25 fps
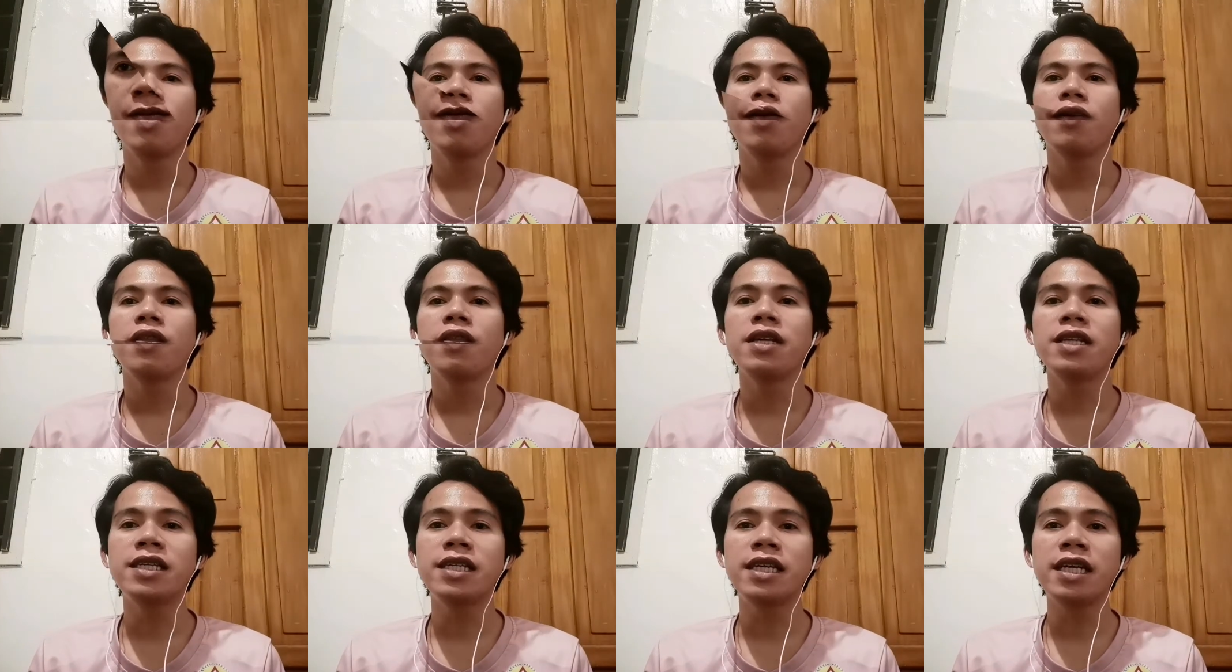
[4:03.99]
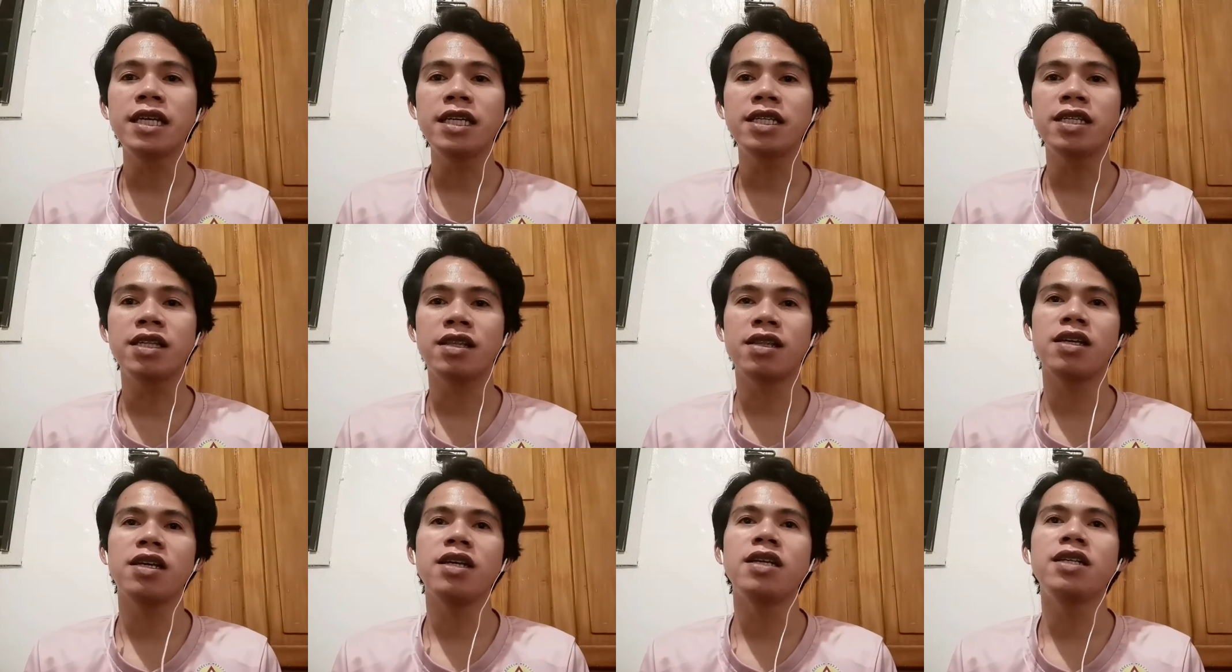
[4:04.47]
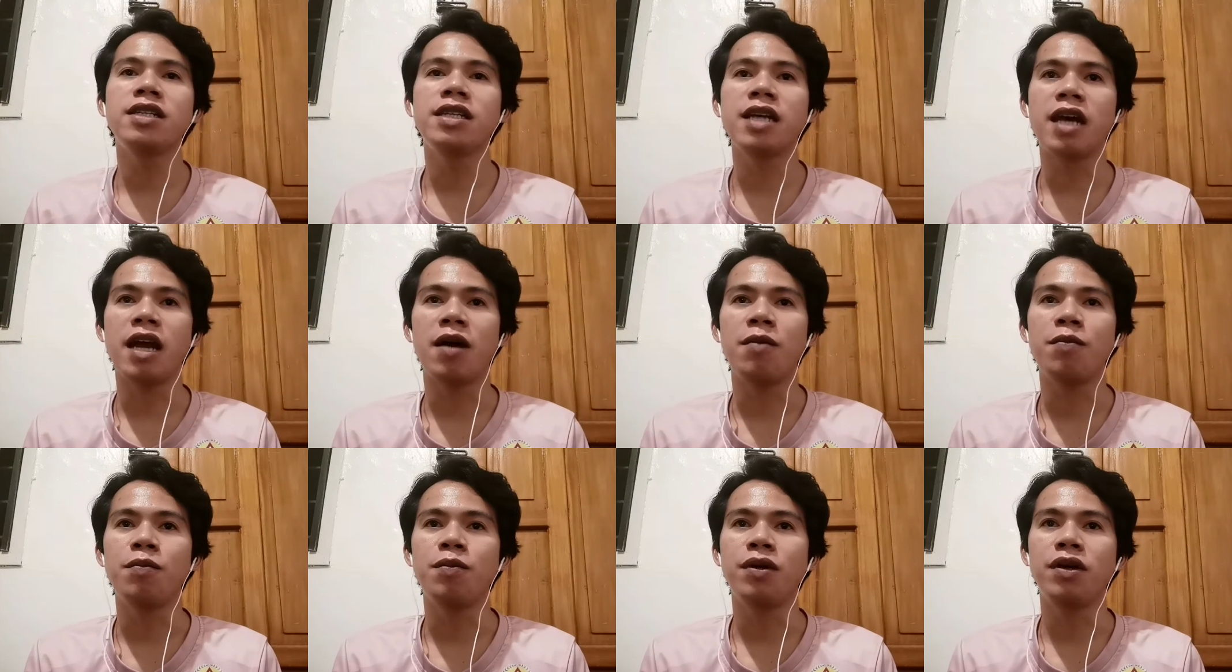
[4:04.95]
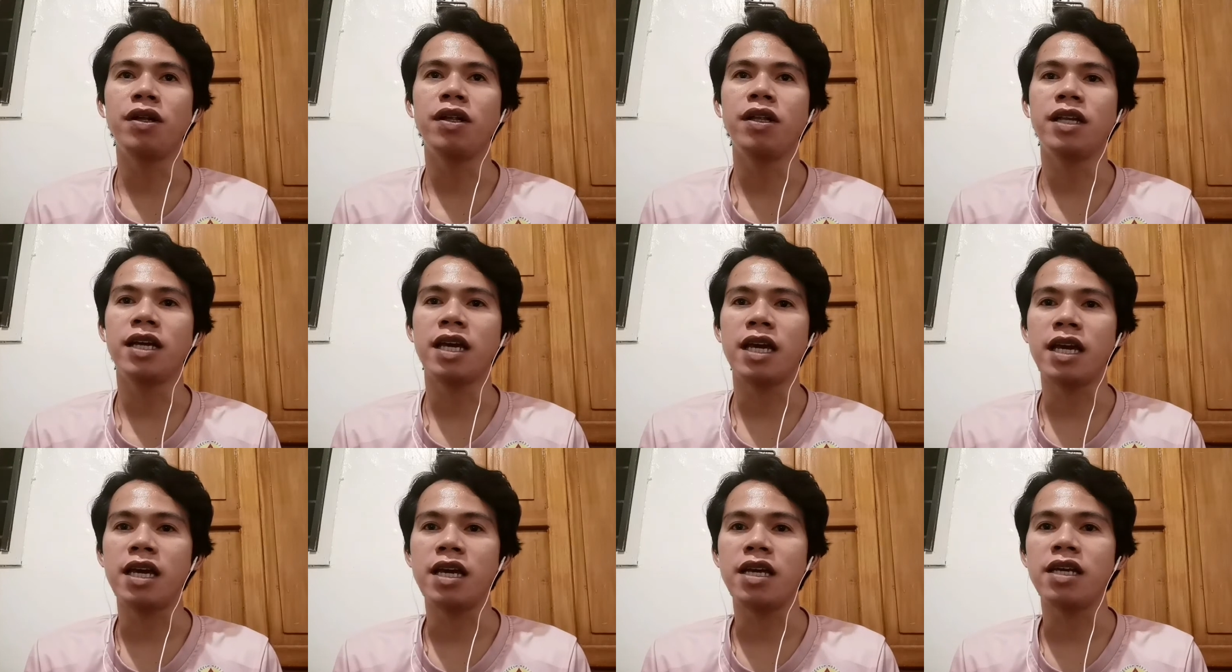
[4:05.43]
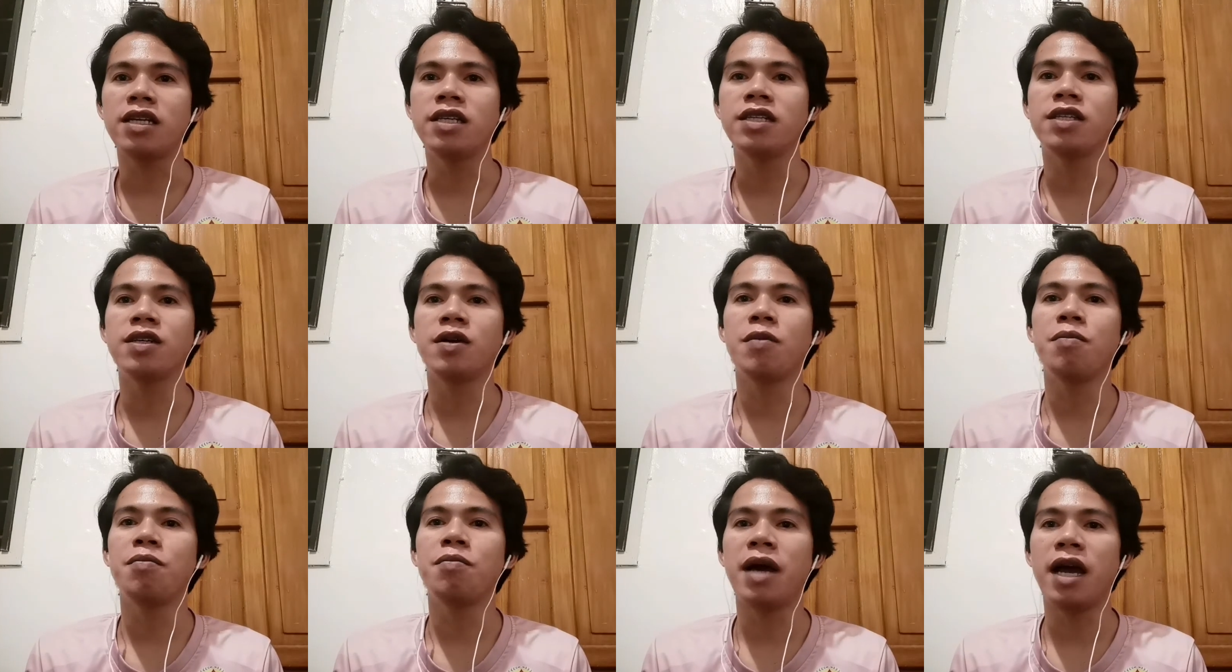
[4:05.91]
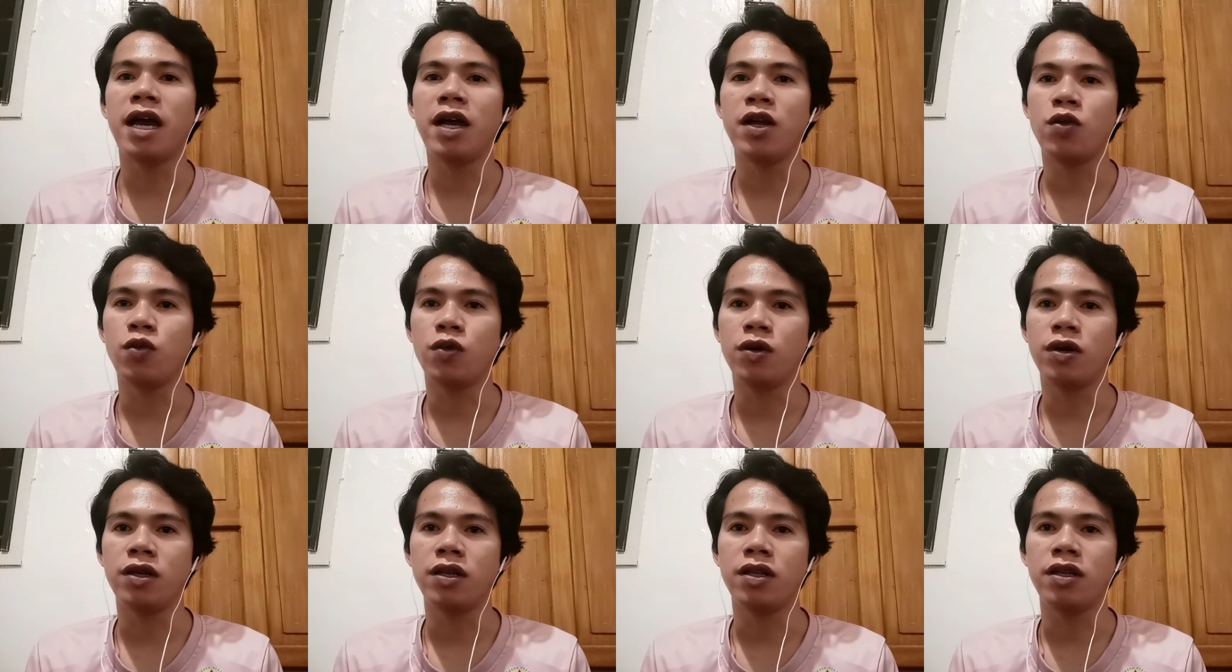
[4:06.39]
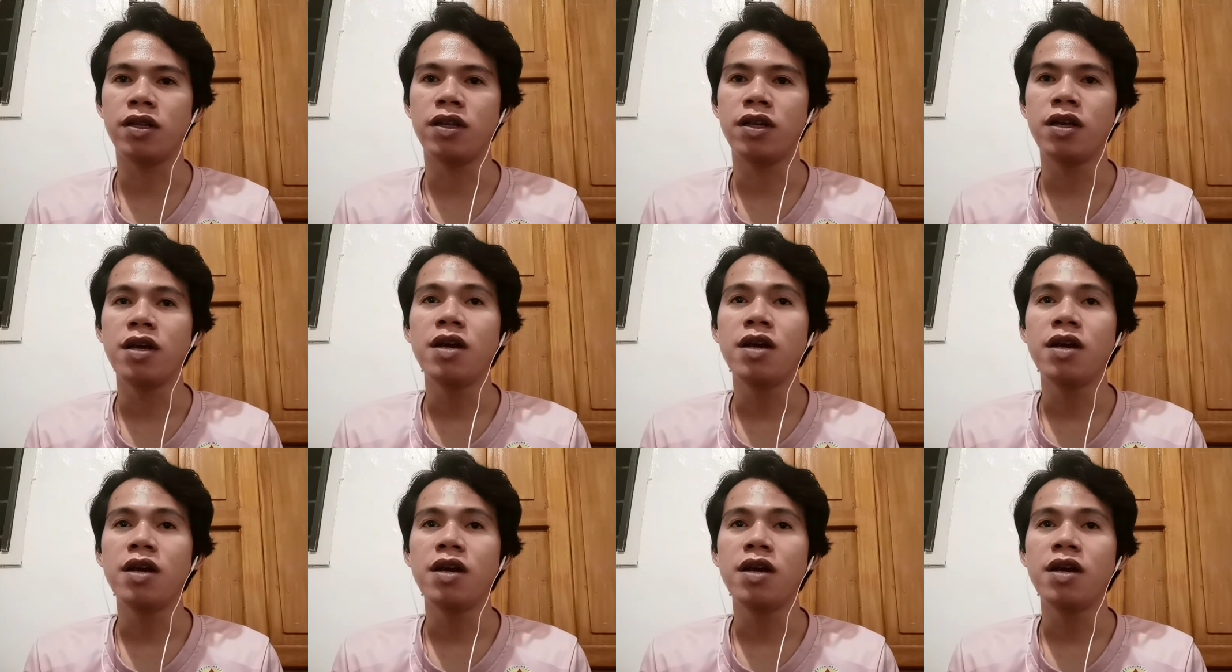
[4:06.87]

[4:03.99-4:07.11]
The sixth example is manual.